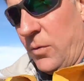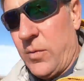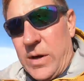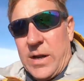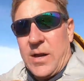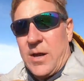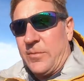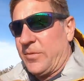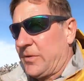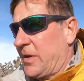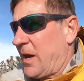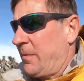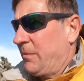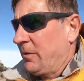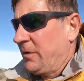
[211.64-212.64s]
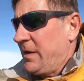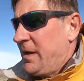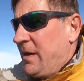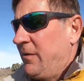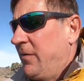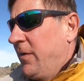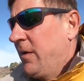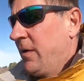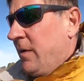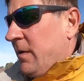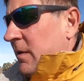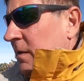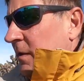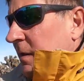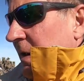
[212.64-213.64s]
it comes time to leave
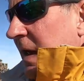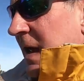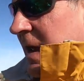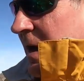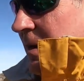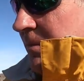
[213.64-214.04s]
camp,